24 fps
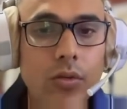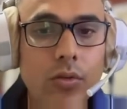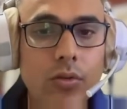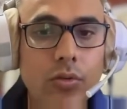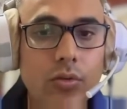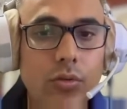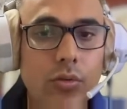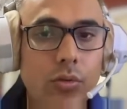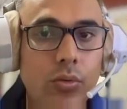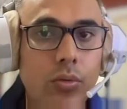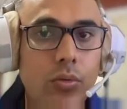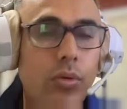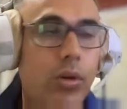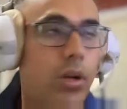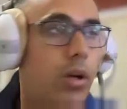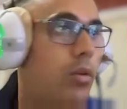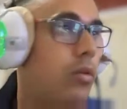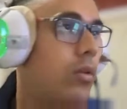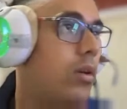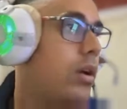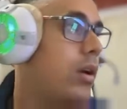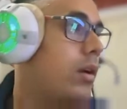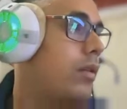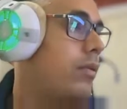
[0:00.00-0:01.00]
So
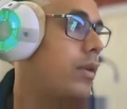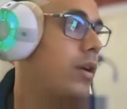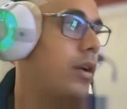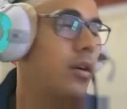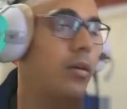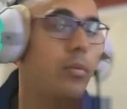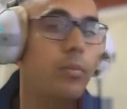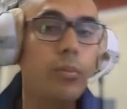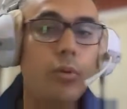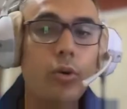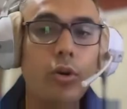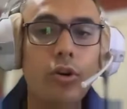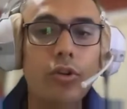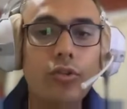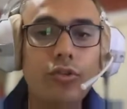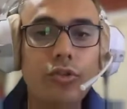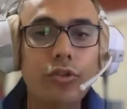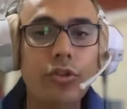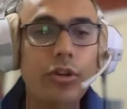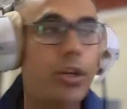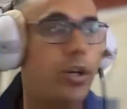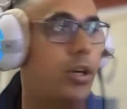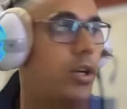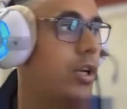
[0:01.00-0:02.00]
now having
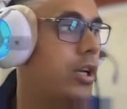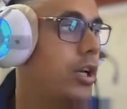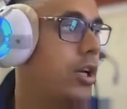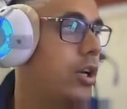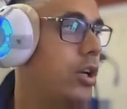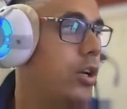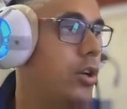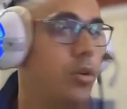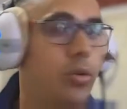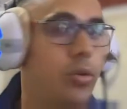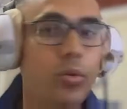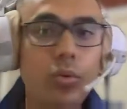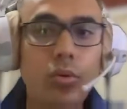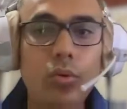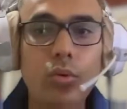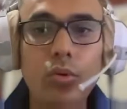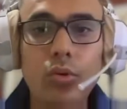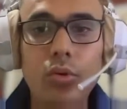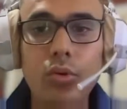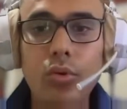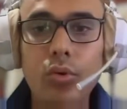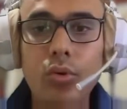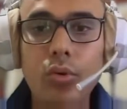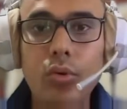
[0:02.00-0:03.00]
opportunity to
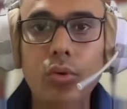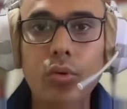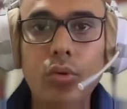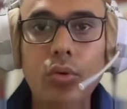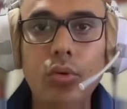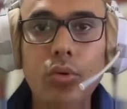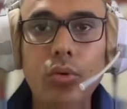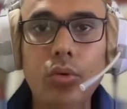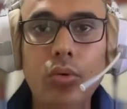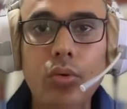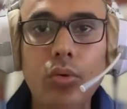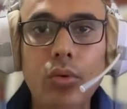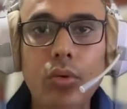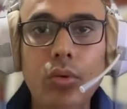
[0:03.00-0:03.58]
go